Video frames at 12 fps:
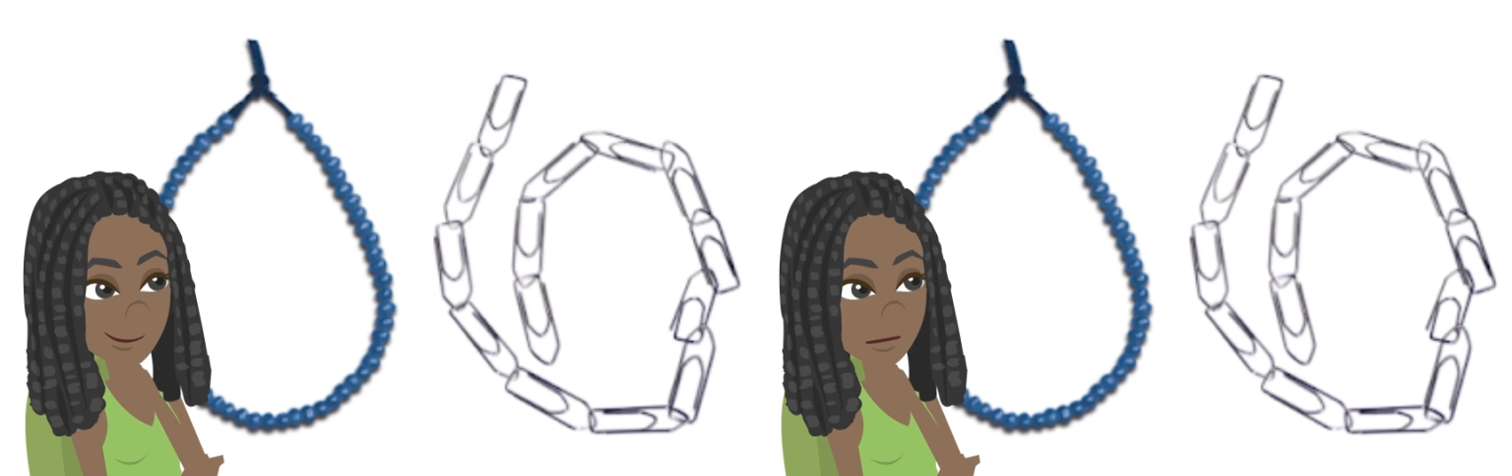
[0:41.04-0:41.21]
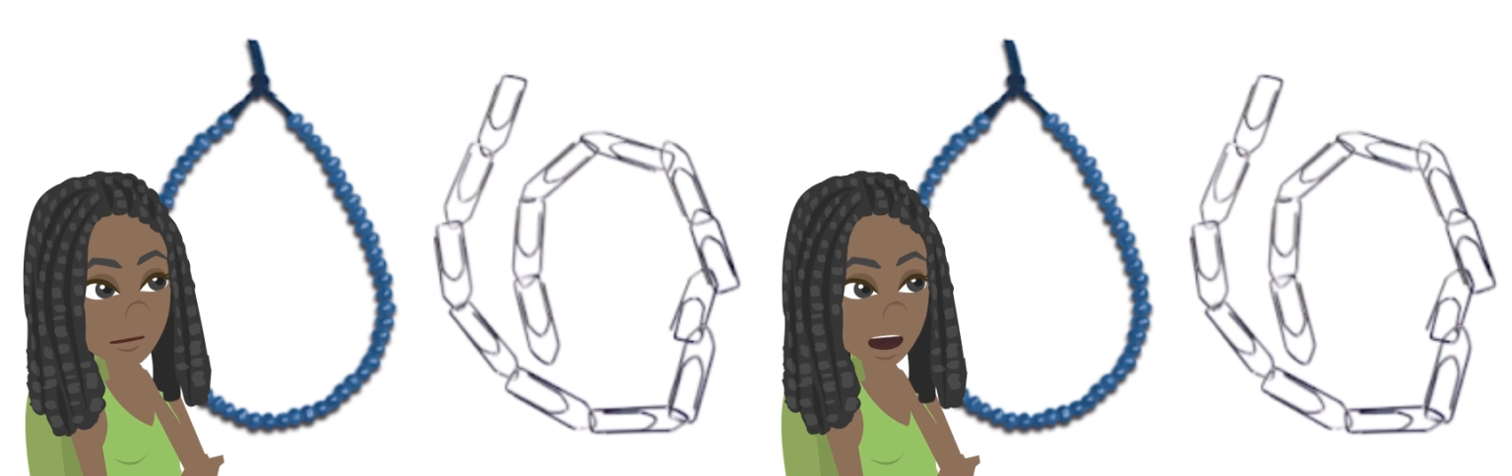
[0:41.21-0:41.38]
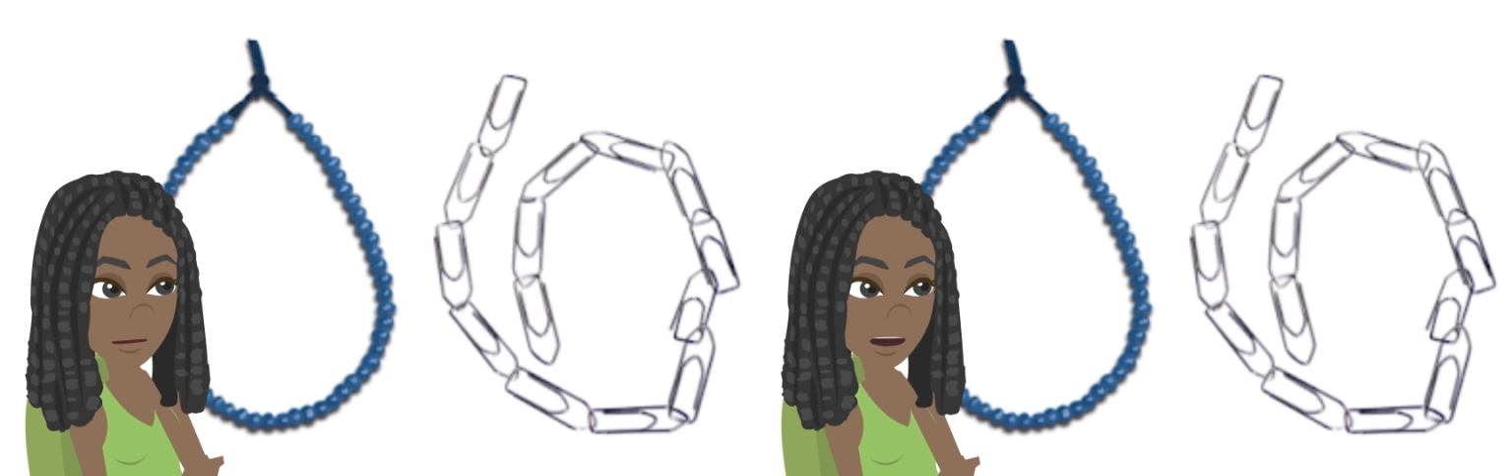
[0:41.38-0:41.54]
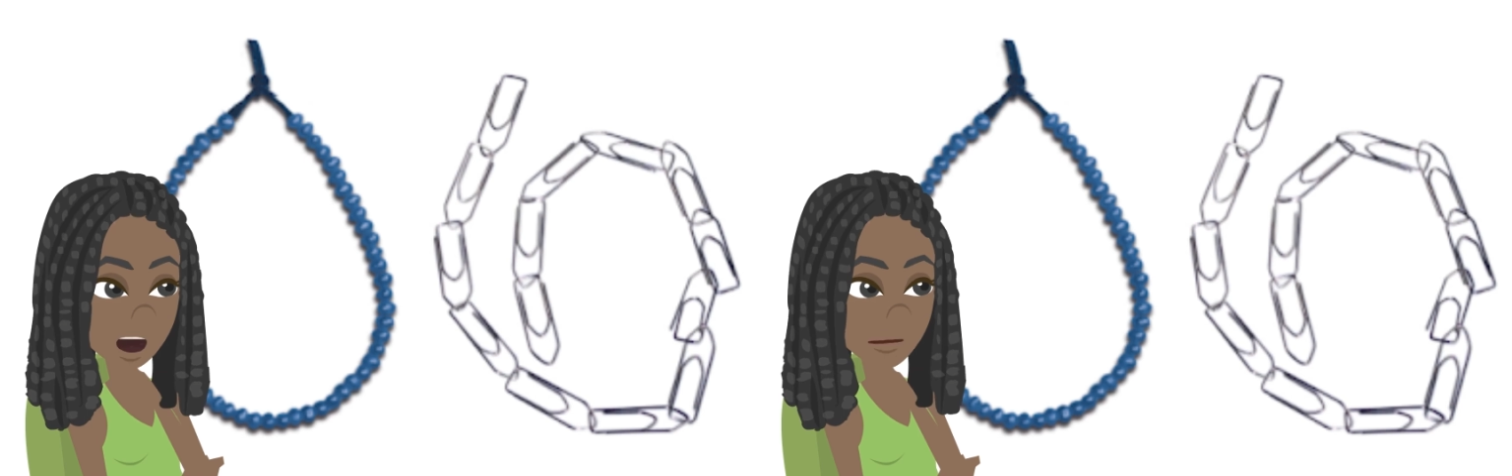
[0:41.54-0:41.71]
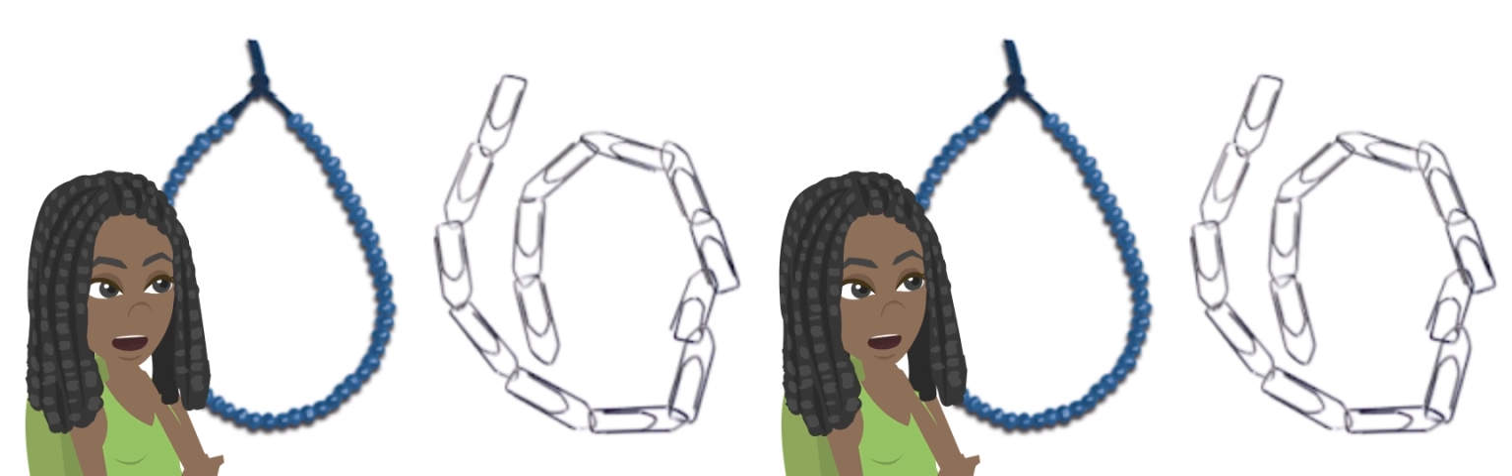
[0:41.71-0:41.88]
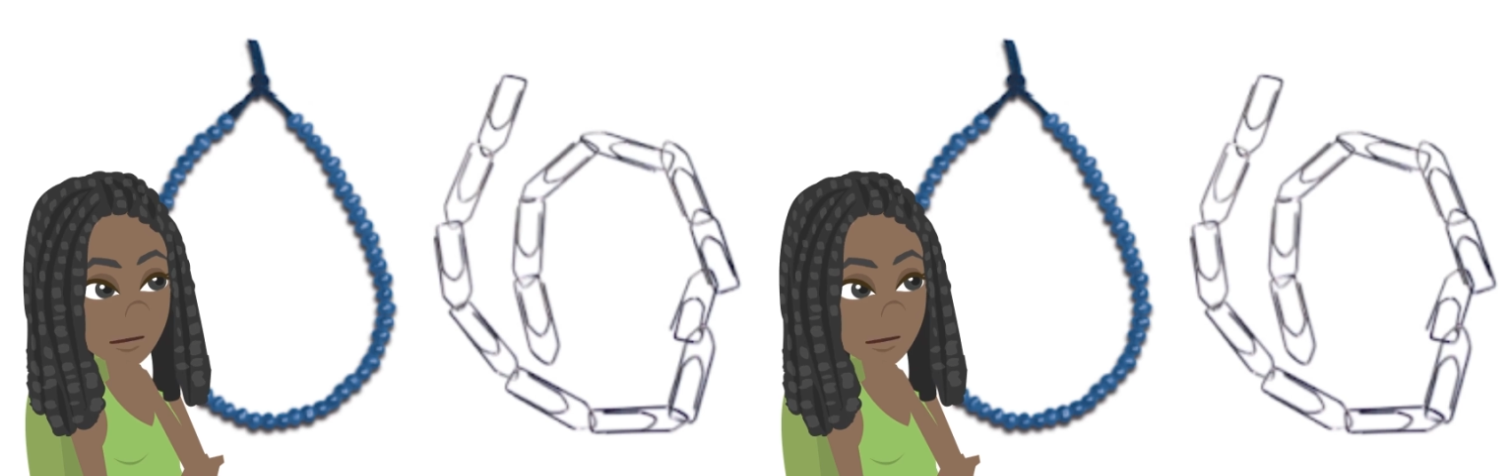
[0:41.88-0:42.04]
Just
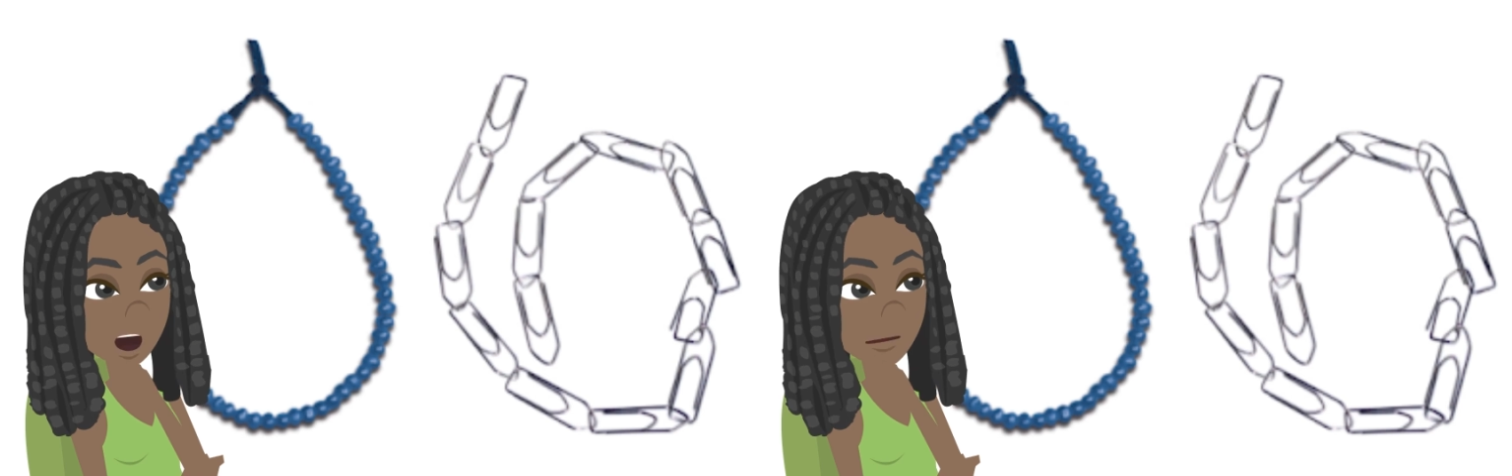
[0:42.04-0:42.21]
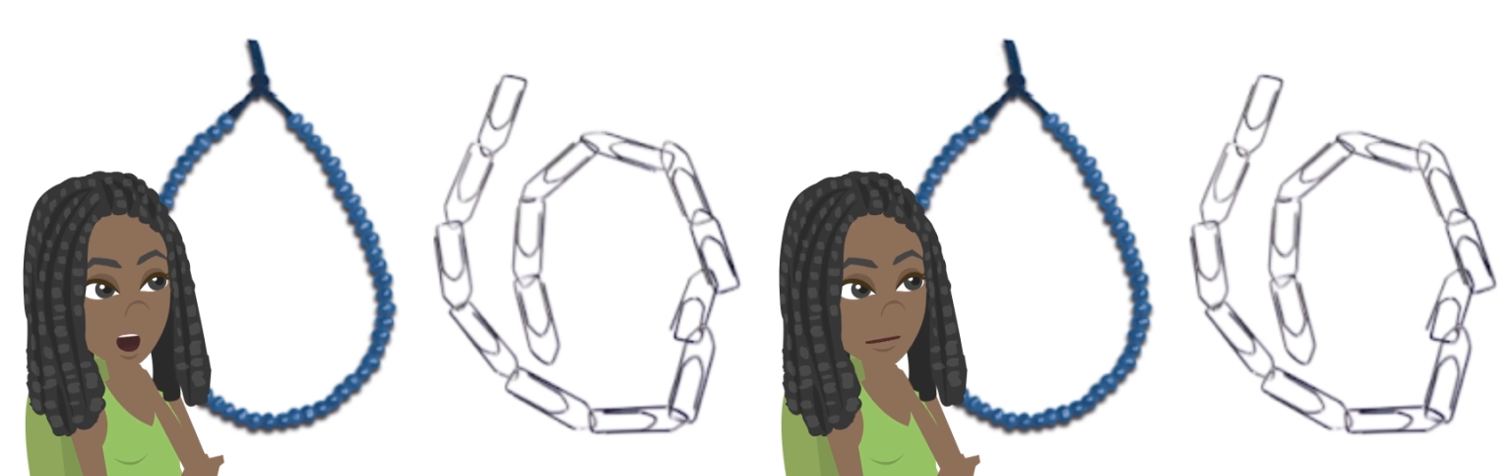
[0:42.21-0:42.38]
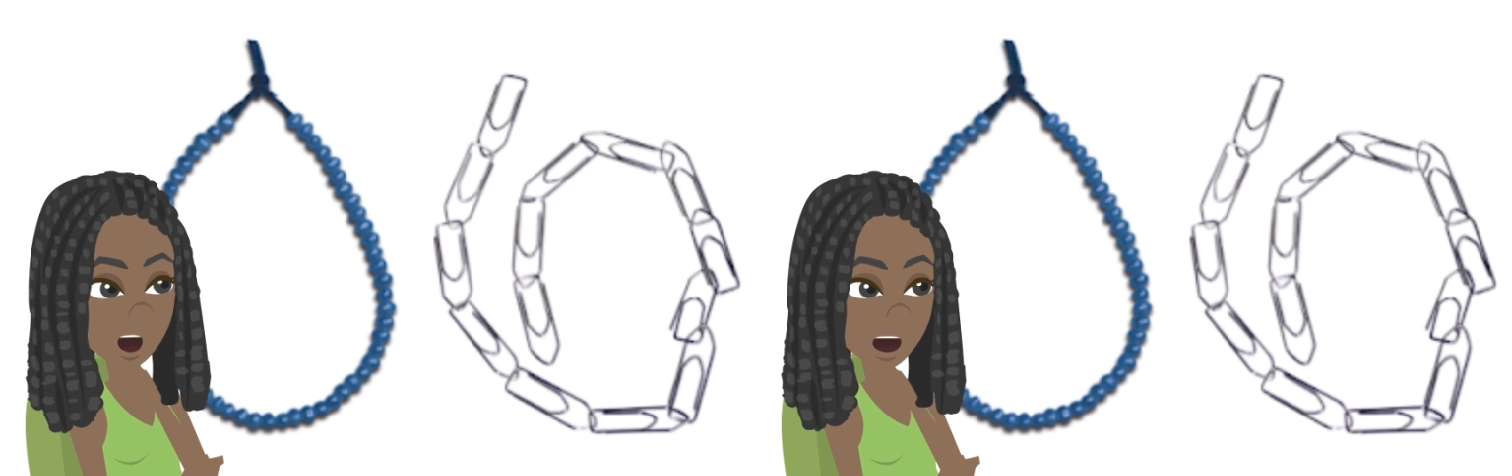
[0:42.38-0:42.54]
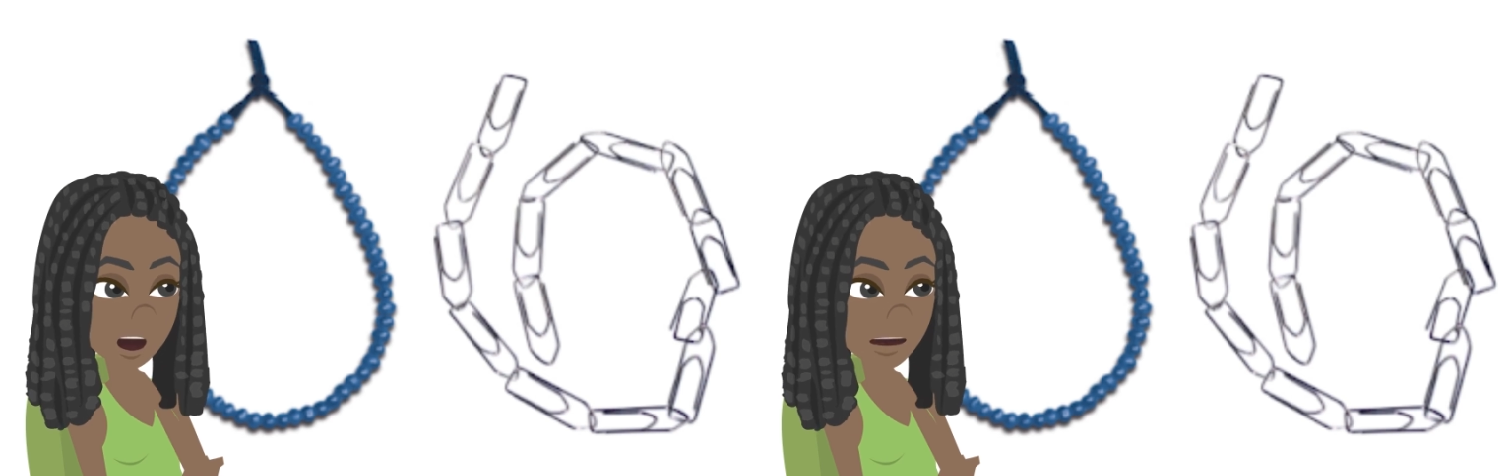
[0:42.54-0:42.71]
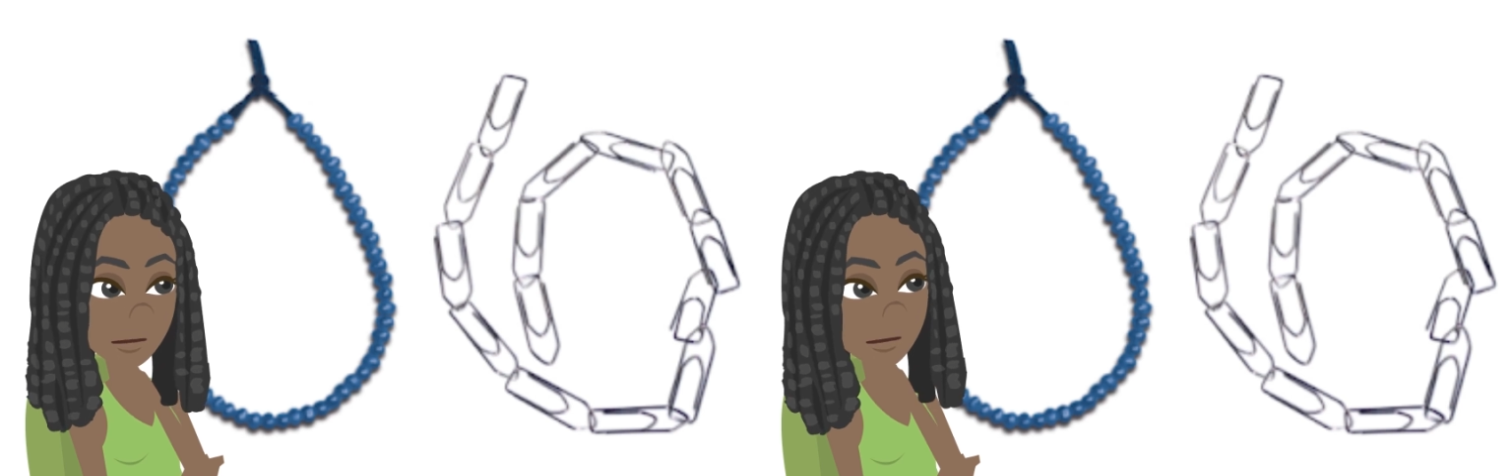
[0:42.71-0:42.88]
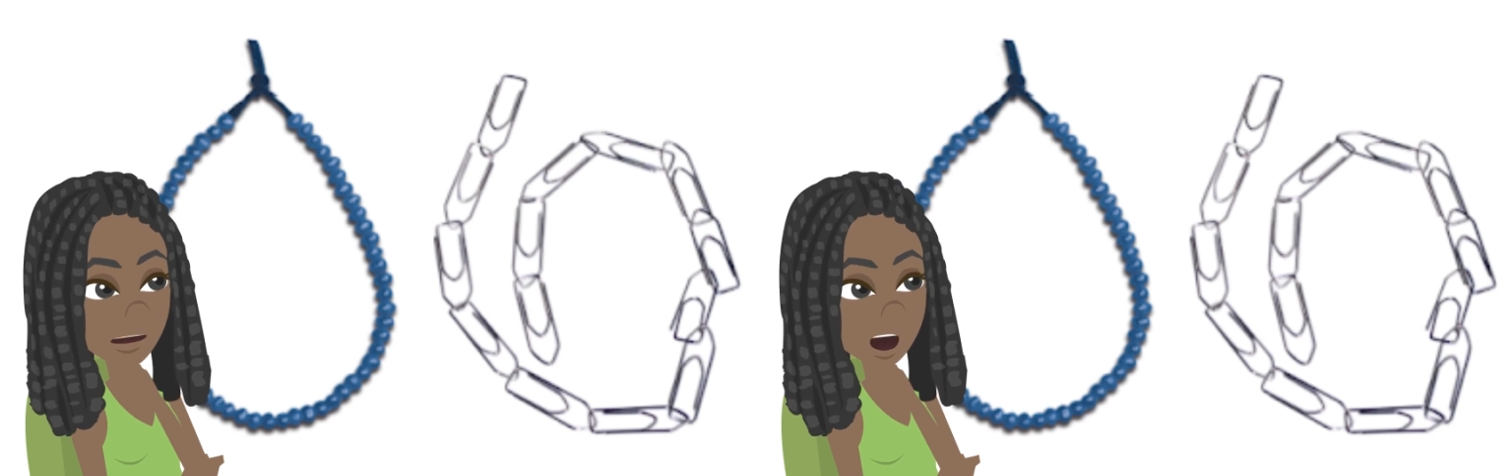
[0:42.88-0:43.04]
like a necklace of beads